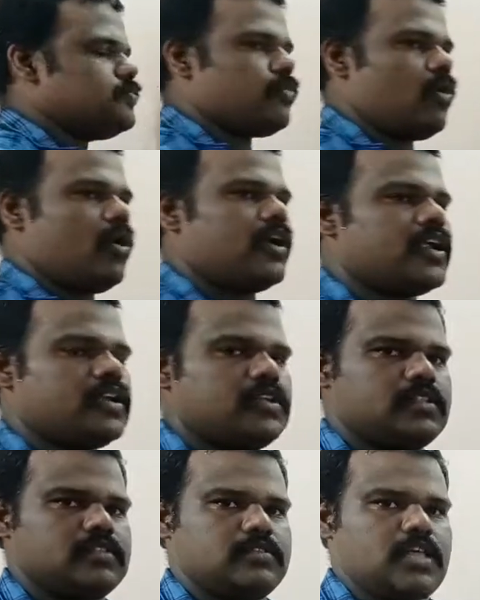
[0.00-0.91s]

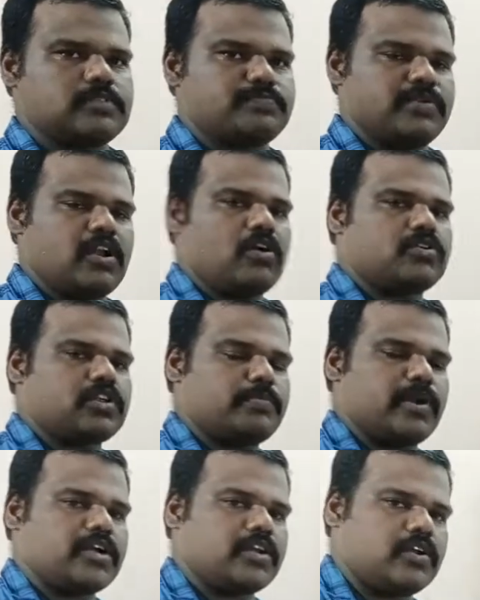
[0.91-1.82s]
product that belongs to a
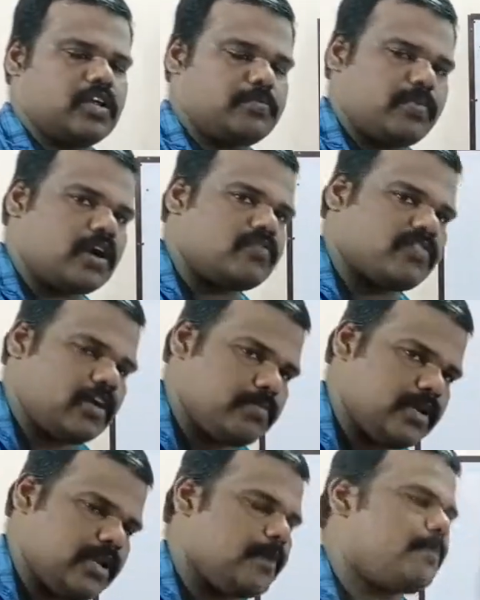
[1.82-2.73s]
particular part
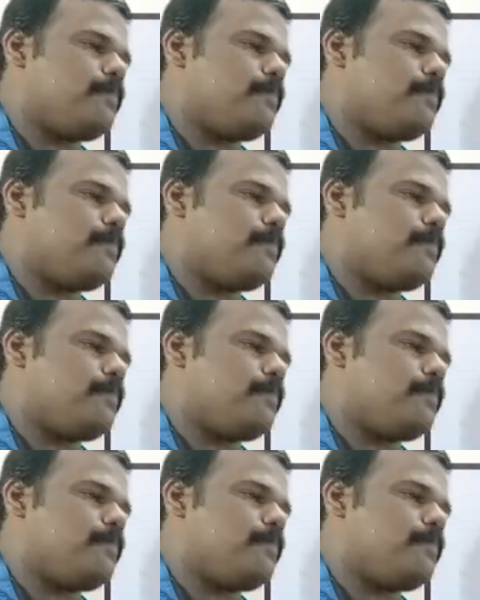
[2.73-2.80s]
family.